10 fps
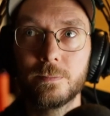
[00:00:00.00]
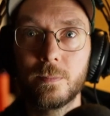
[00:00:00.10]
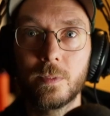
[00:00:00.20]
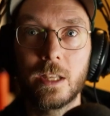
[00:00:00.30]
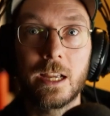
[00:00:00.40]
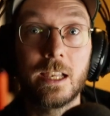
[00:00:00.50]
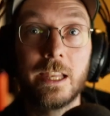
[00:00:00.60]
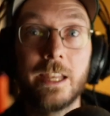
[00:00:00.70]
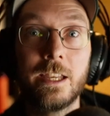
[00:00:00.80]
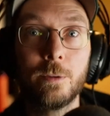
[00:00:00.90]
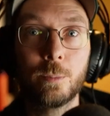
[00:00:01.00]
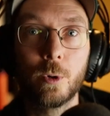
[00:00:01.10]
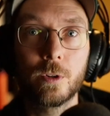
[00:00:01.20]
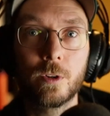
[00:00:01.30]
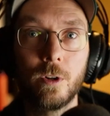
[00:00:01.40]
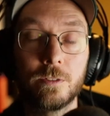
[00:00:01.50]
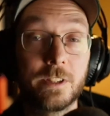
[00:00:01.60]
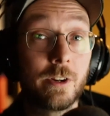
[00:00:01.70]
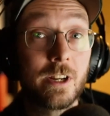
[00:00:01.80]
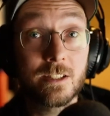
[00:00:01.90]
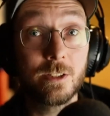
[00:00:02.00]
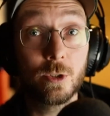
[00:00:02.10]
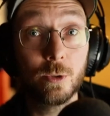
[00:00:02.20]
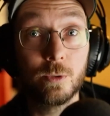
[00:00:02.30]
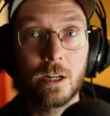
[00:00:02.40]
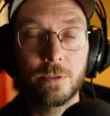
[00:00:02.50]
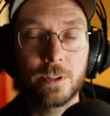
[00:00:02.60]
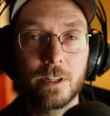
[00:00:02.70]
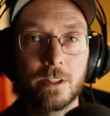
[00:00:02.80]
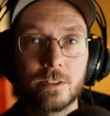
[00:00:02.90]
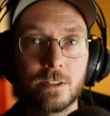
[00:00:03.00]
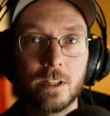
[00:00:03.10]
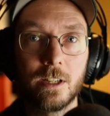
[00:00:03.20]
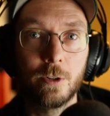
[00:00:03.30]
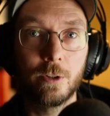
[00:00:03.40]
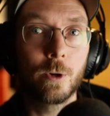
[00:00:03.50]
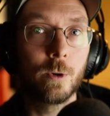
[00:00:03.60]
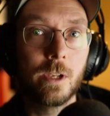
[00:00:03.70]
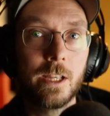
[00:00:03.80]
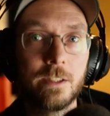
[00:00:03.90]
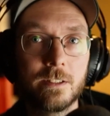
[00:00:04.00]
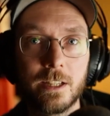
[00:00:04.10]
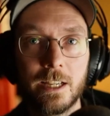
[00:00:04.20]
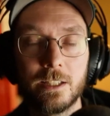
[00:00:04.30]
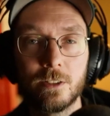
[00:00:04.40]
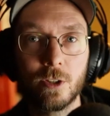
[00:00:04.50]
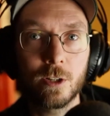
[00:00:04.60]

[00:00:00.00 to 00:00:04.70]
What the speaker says: lending protocol. There are actually two now. There's ErgoLend and Doc